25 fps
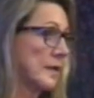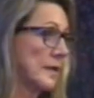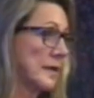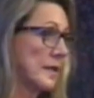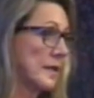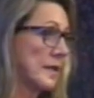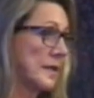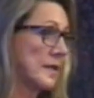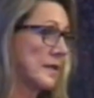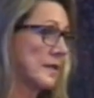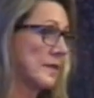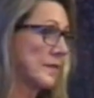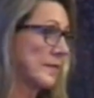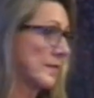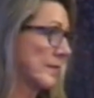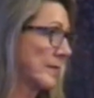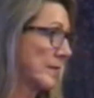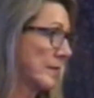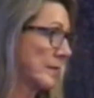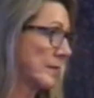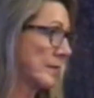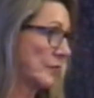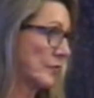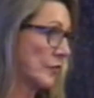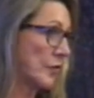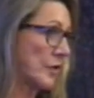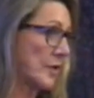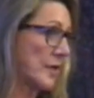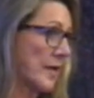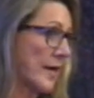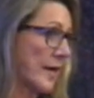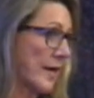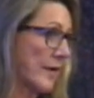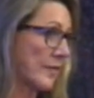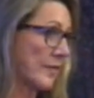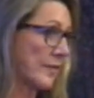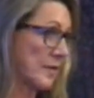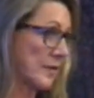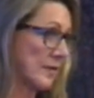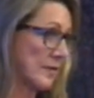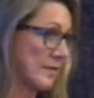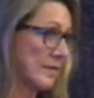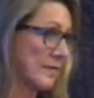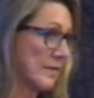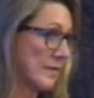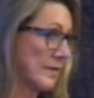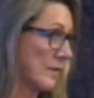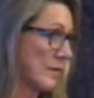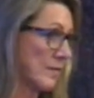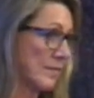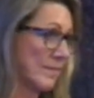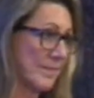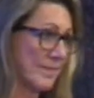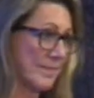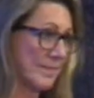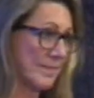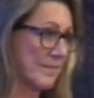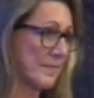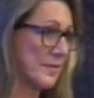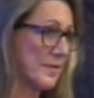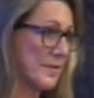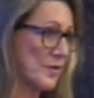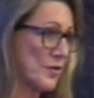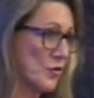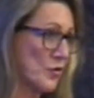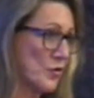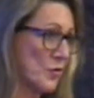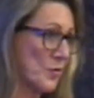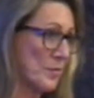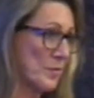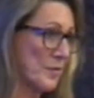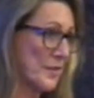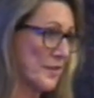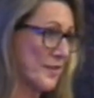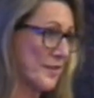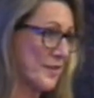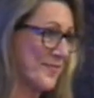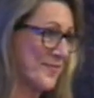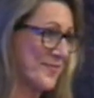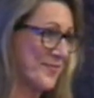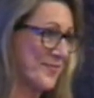He's free to have it be distributed.